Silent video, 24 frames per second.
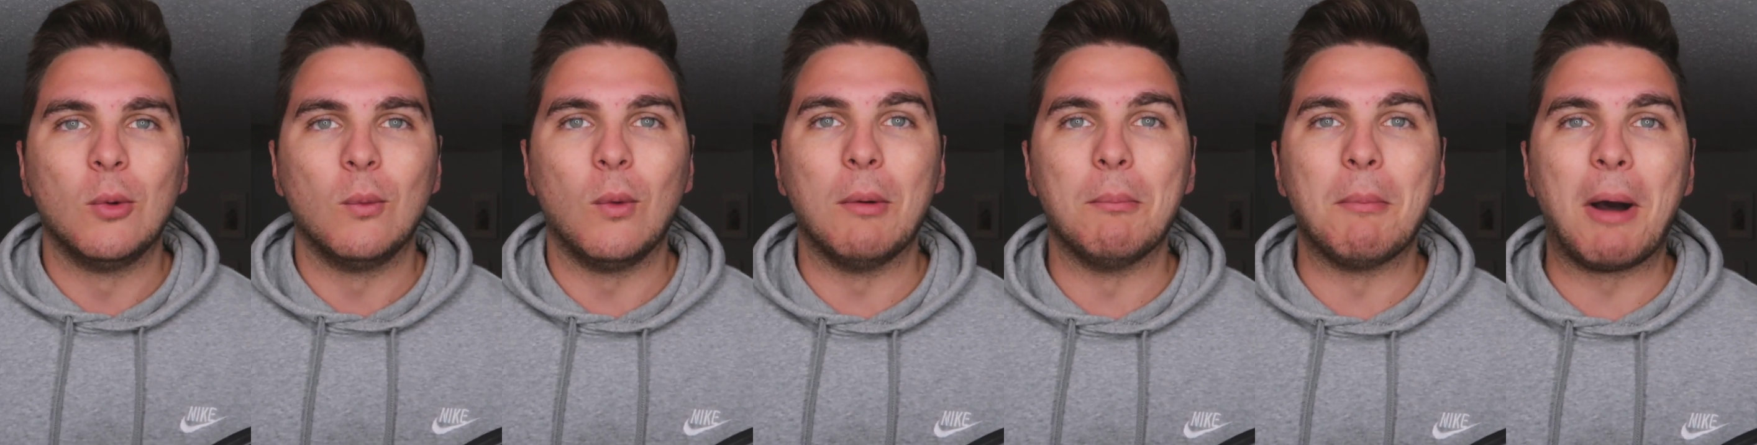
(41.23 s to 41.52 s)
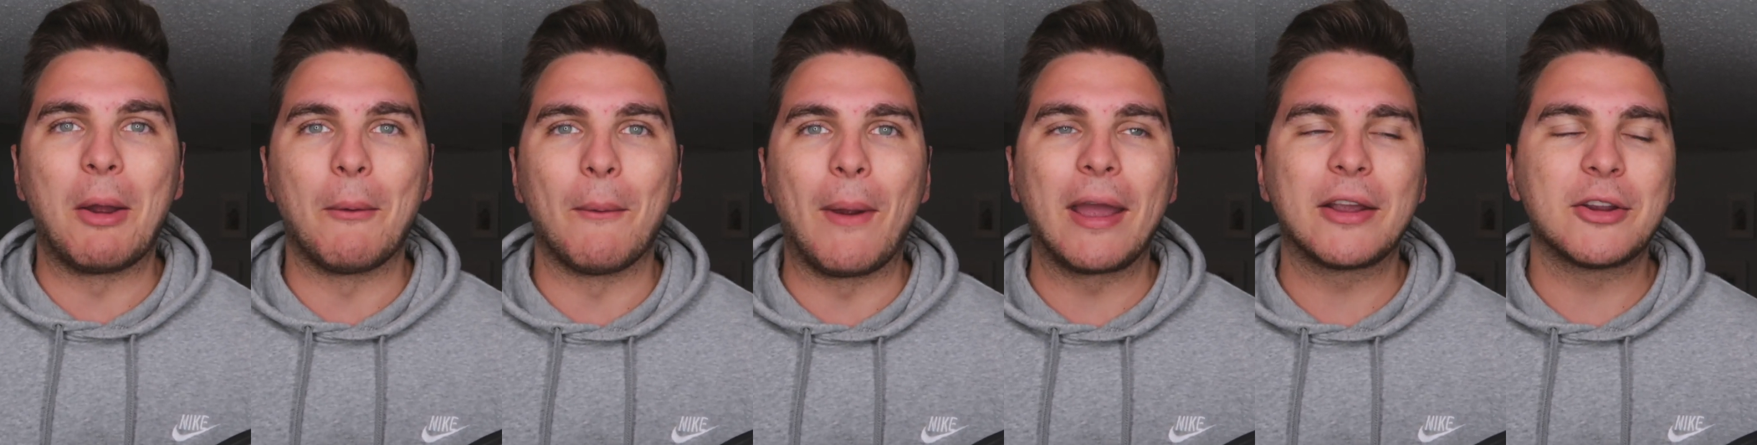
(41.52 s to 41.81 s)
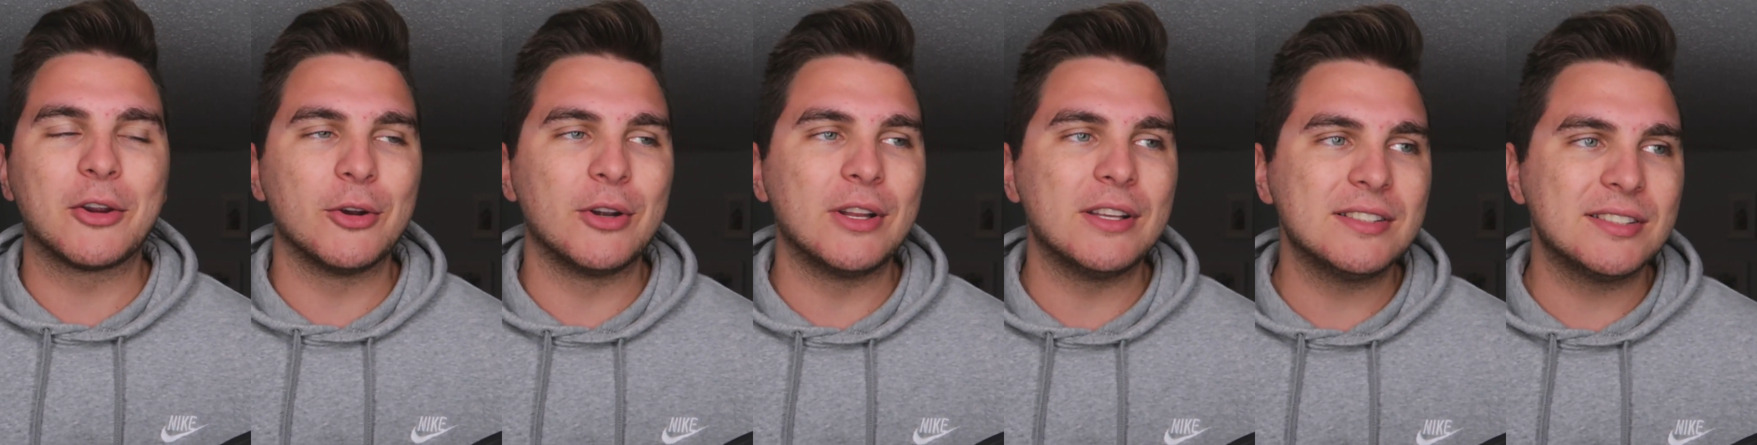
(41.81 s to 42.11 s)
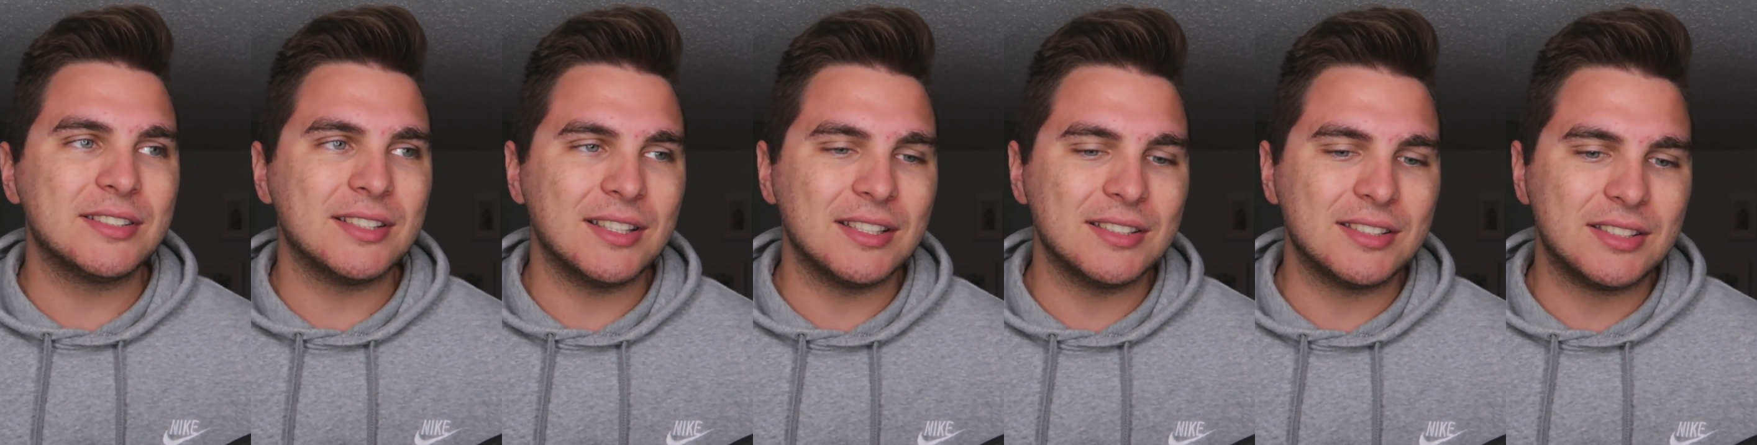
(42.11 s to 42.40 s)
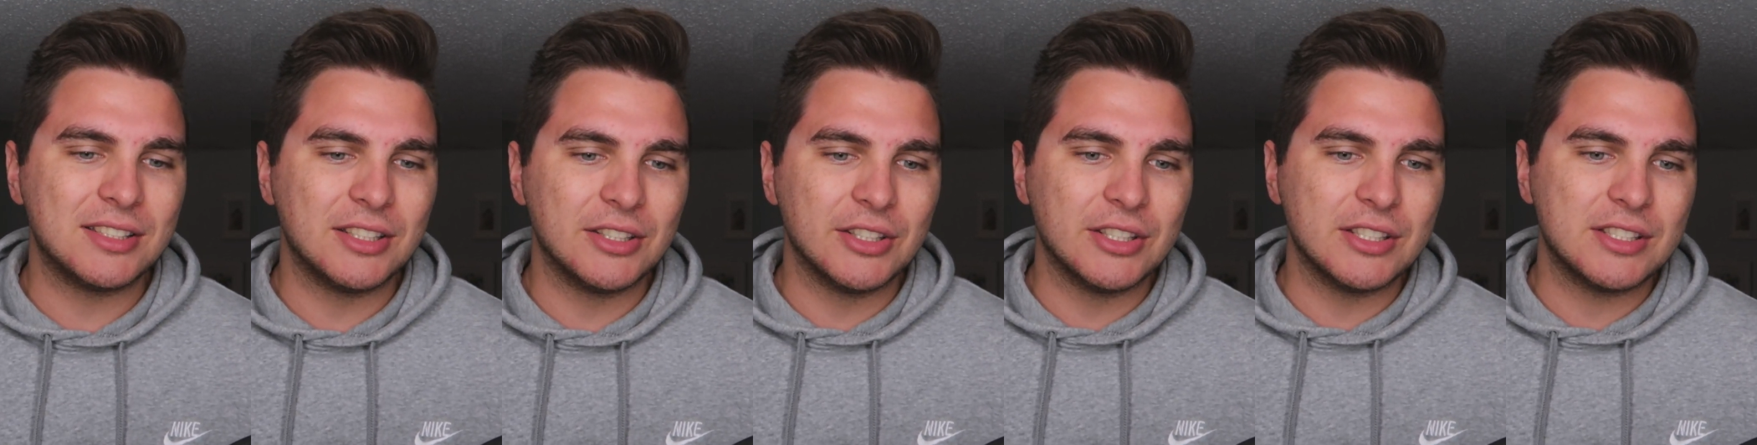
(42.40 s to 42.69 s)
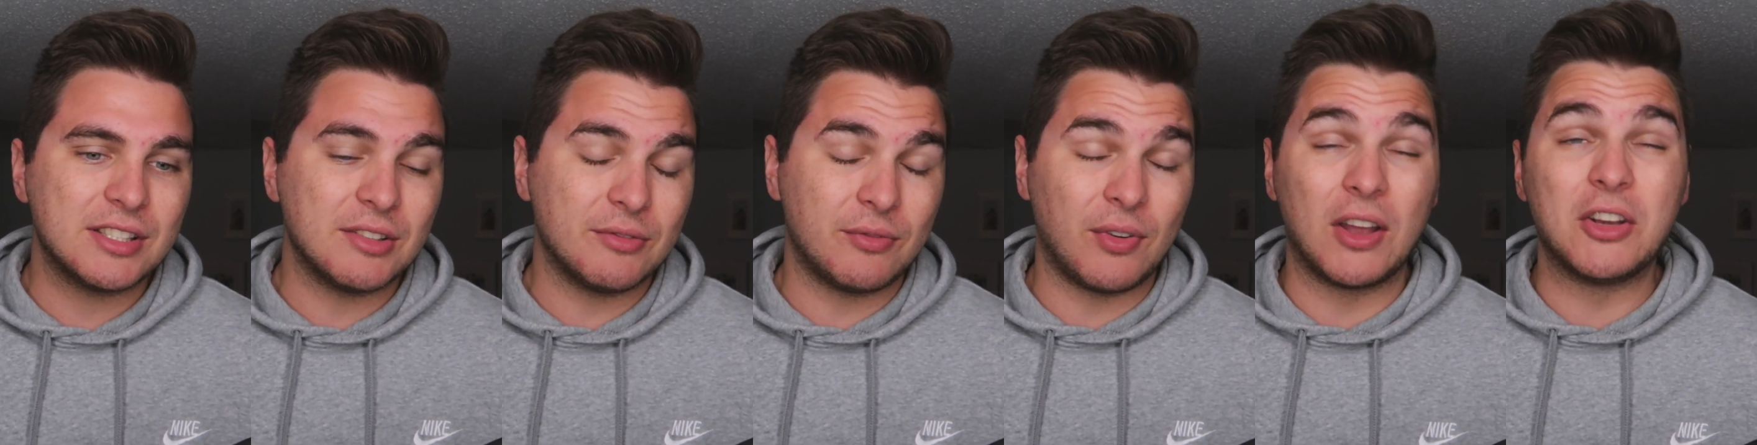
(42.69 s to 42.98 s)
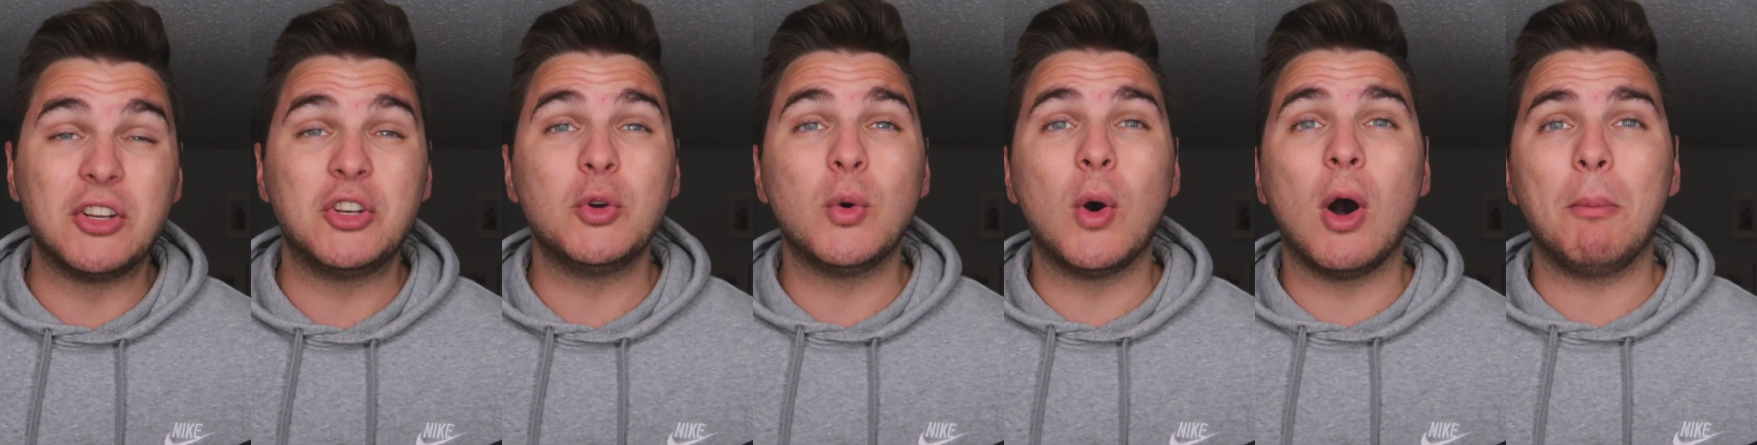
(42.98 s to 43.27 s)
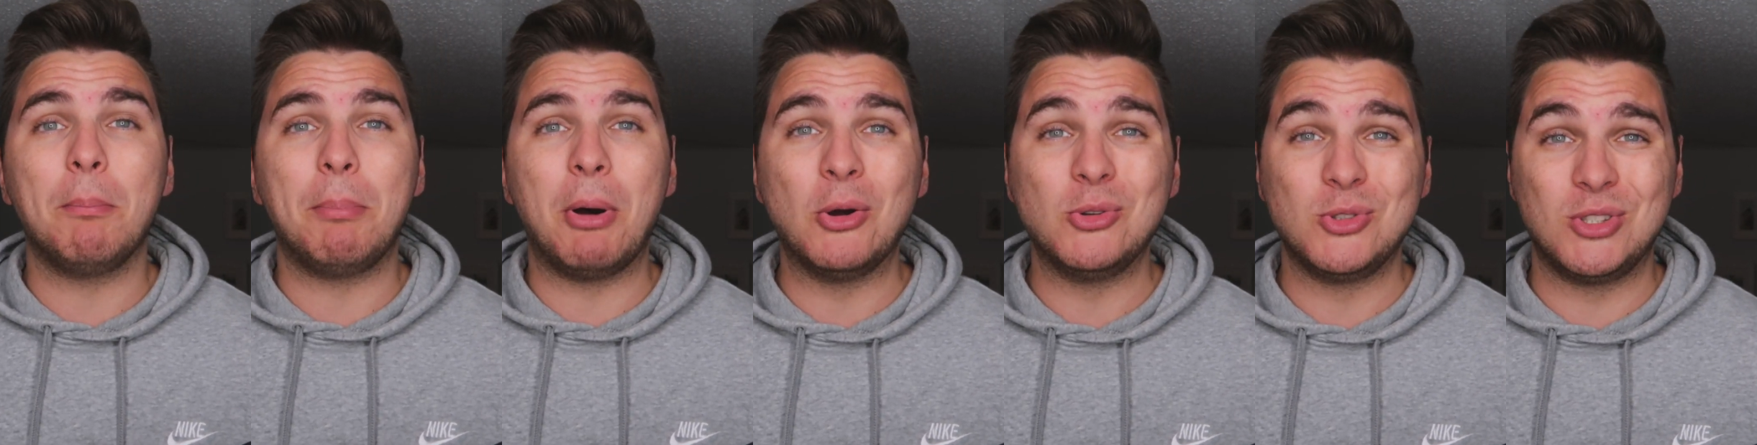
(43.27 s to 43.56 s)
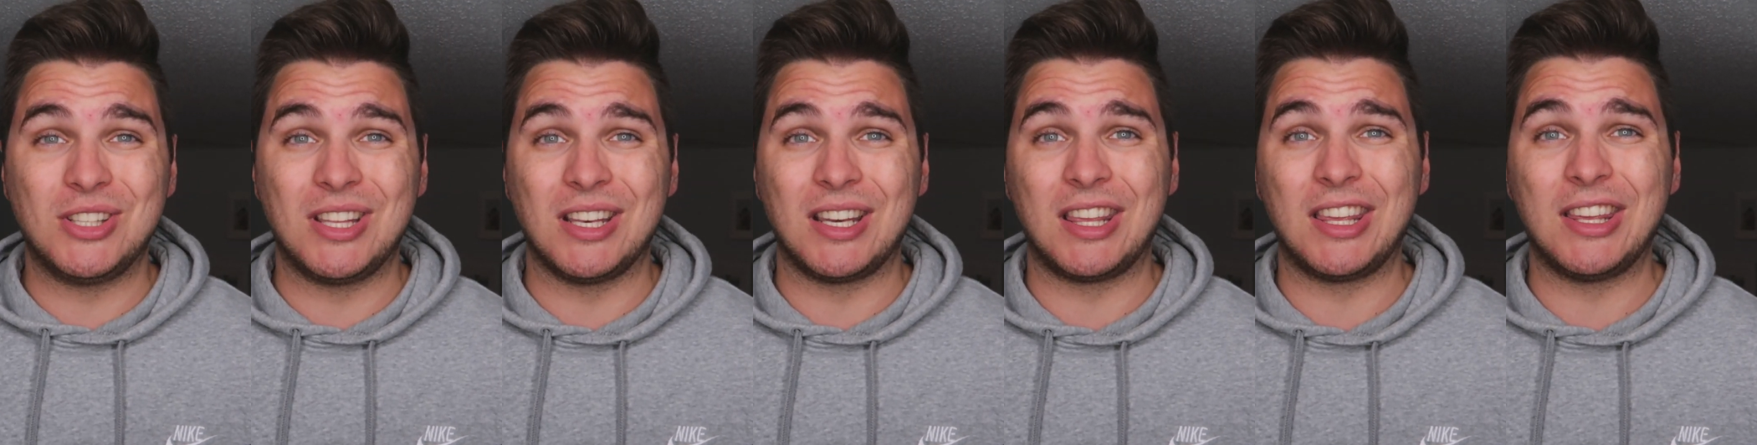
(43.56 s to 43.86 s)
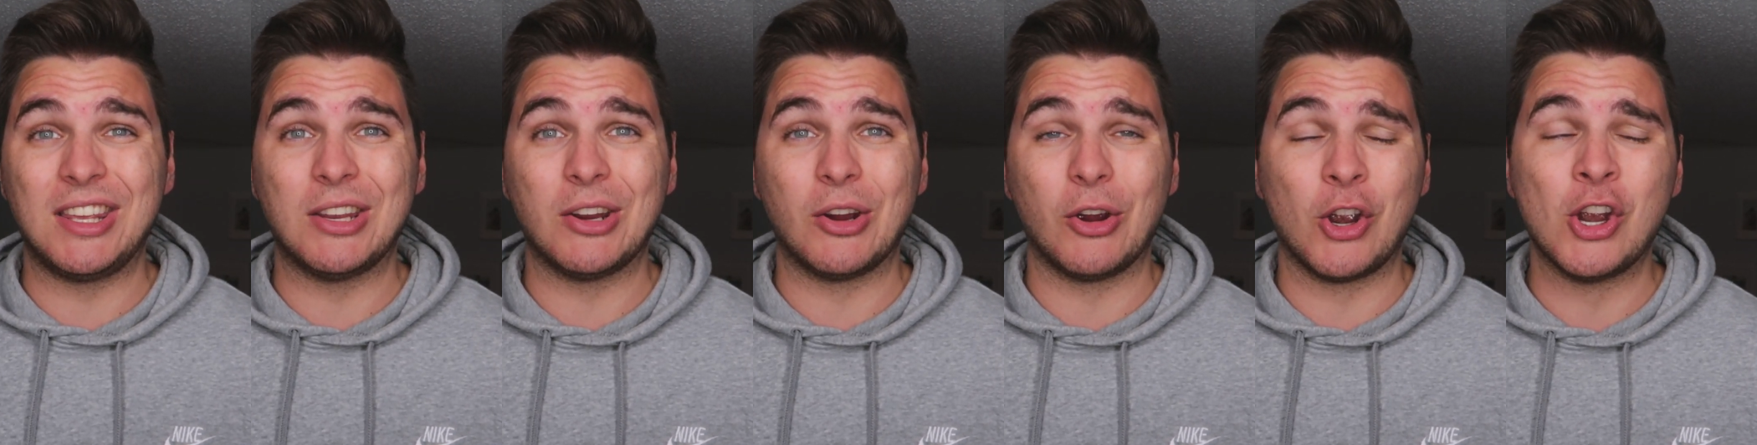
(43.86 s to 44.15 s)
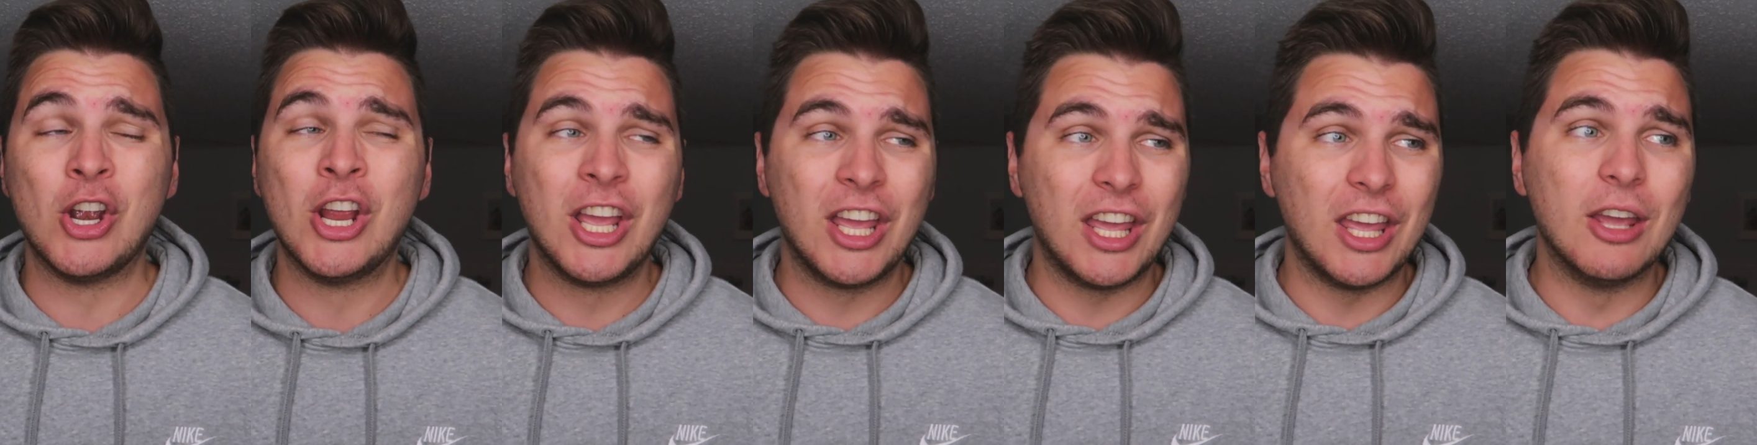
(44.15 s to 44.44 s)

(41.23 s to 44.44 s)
what my record is in this series. If I do, I'll post it here.